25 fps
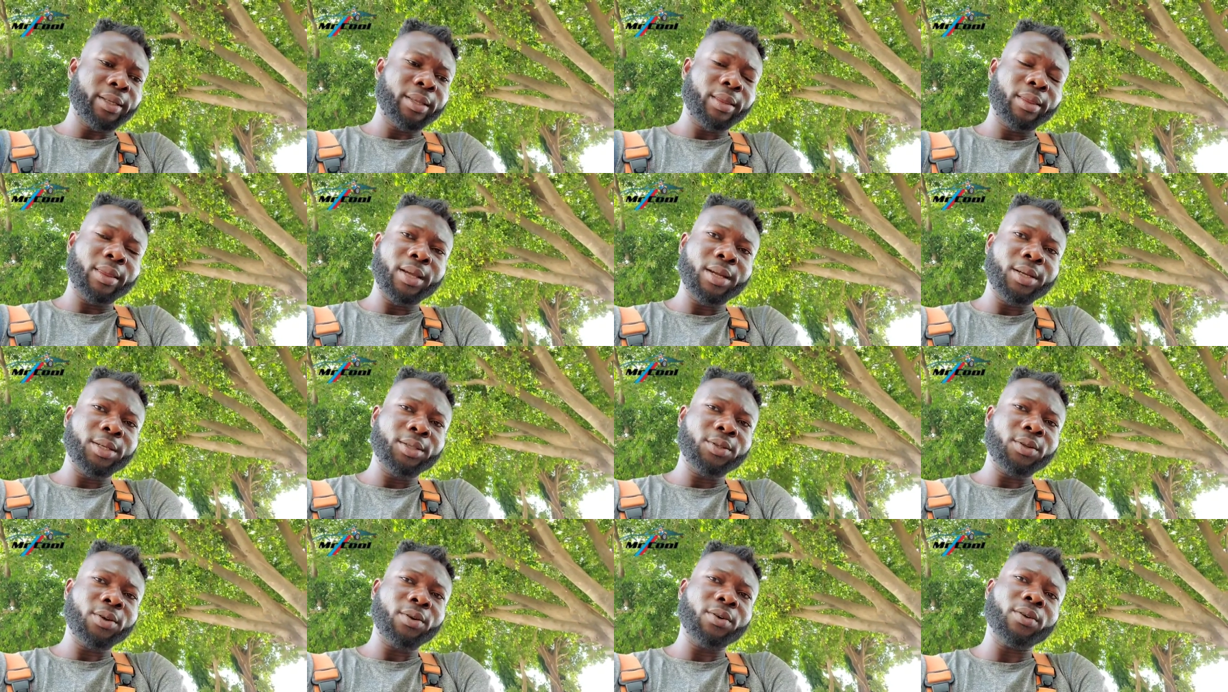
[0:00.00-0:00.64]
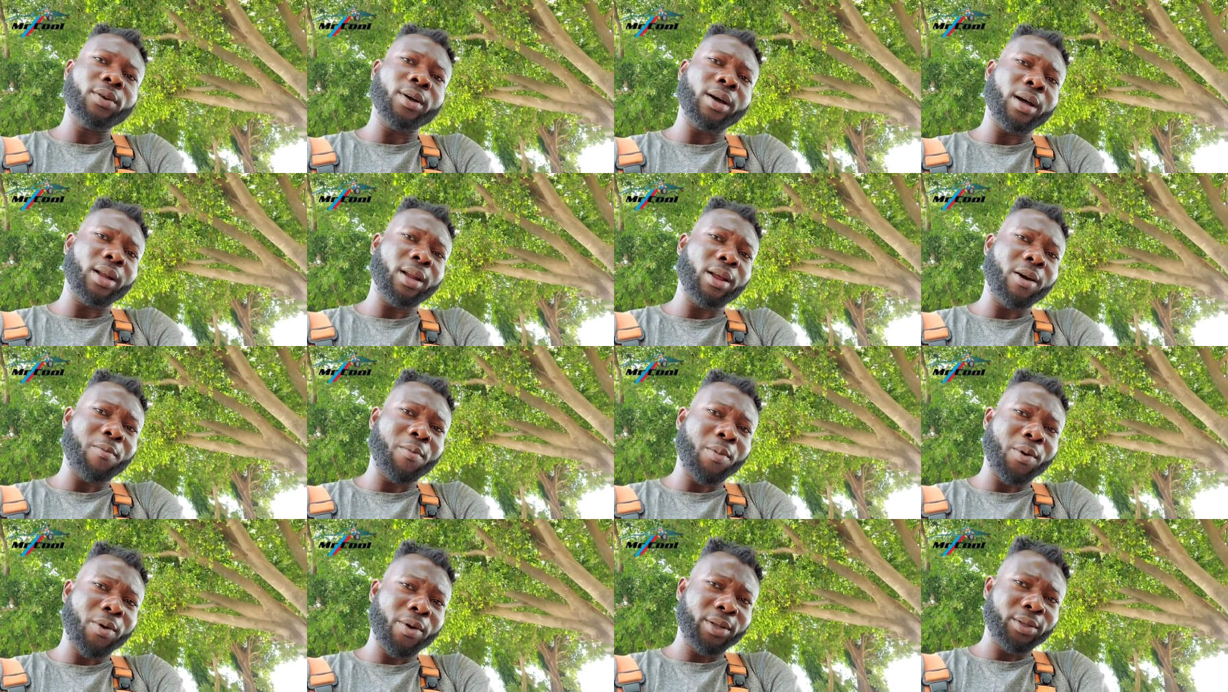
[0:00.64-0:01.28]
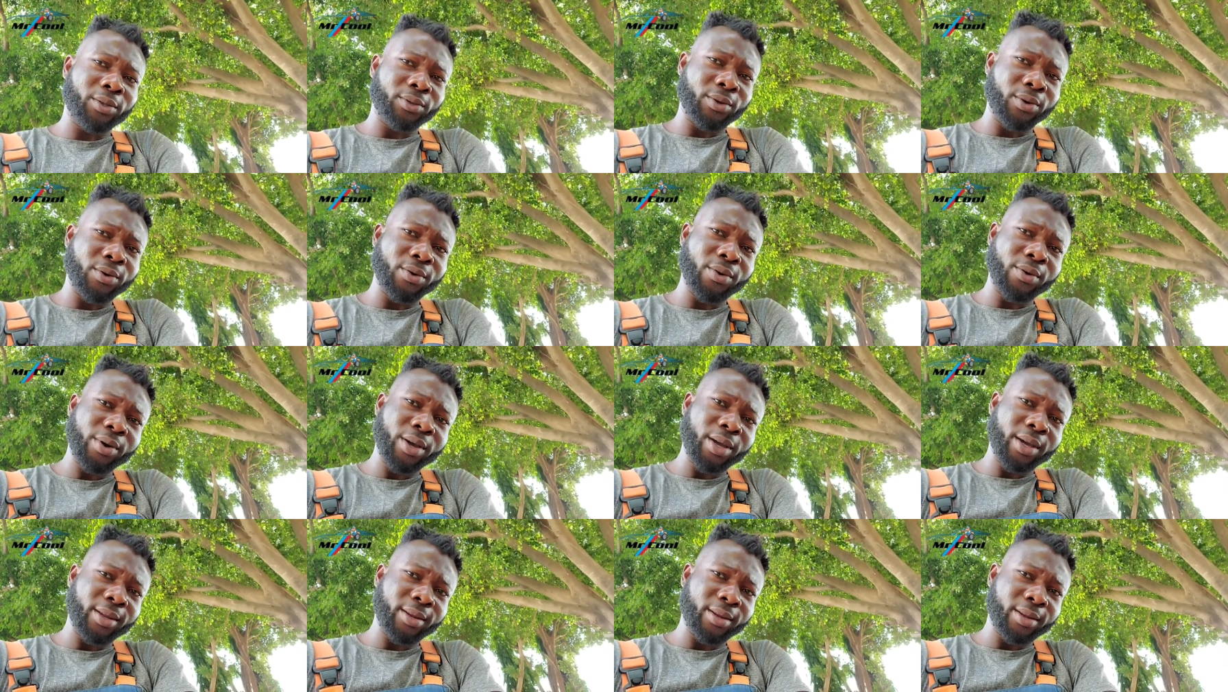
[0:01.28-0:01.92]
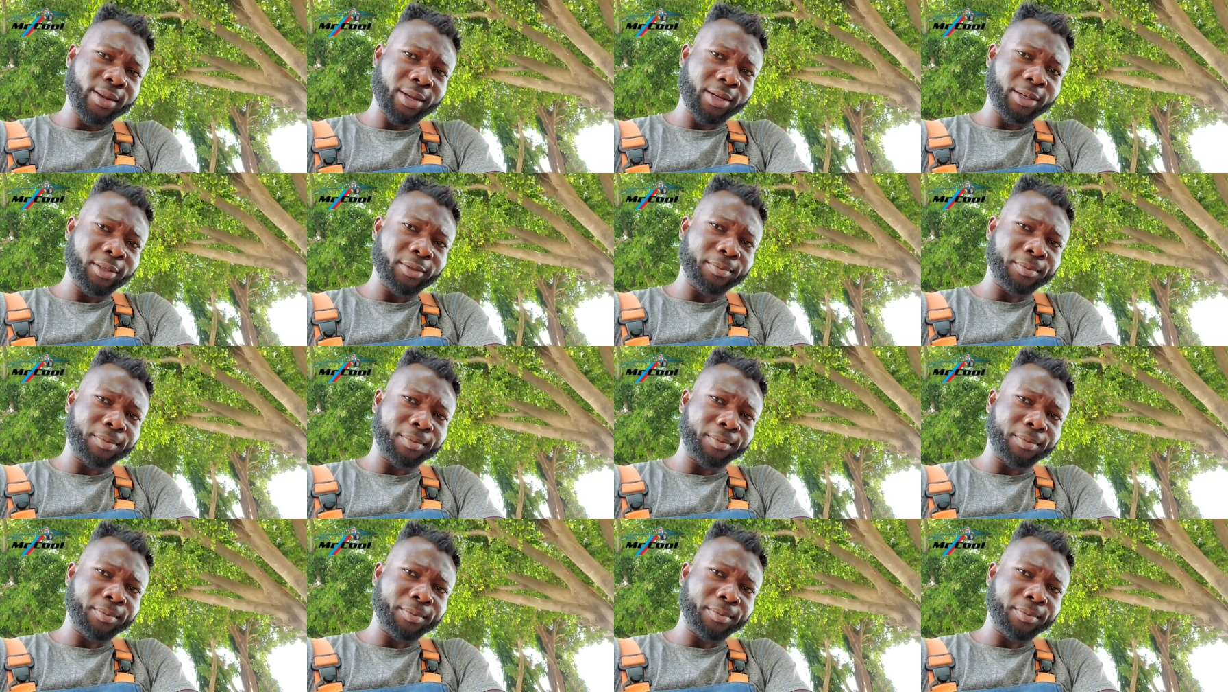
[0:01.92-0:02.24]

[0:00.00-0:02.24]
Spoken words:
then it's not going to allow power to go in there.